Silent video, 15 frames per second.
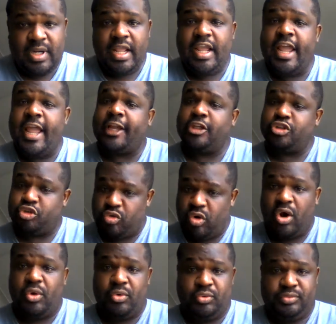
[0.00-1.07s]
and
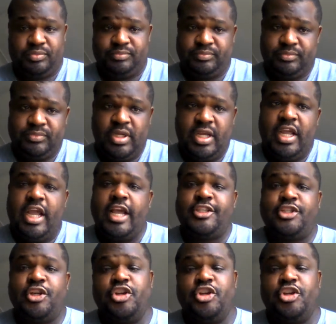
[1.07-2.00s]
control into